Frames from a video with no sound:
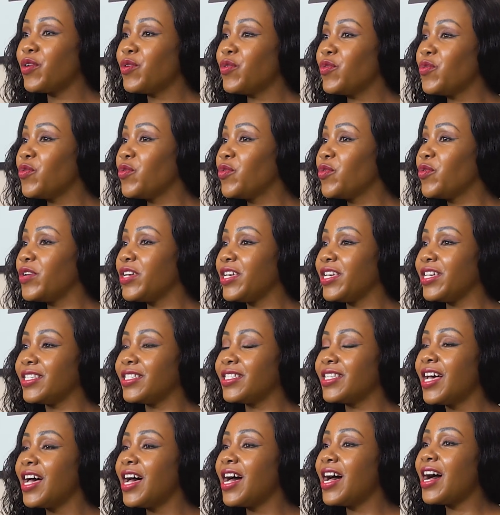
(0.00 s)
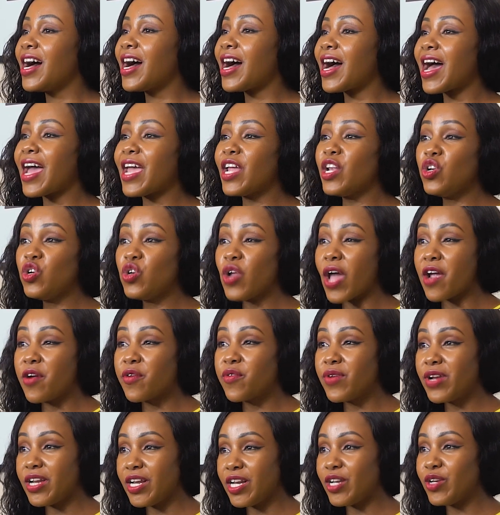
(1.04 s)
who is I
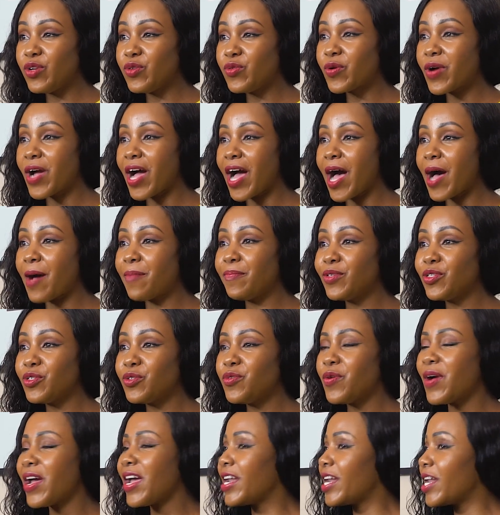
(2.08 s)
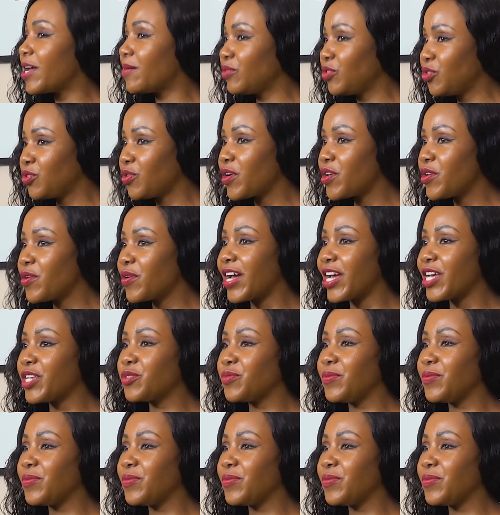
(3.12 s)
really look up to, and I'm sure you guys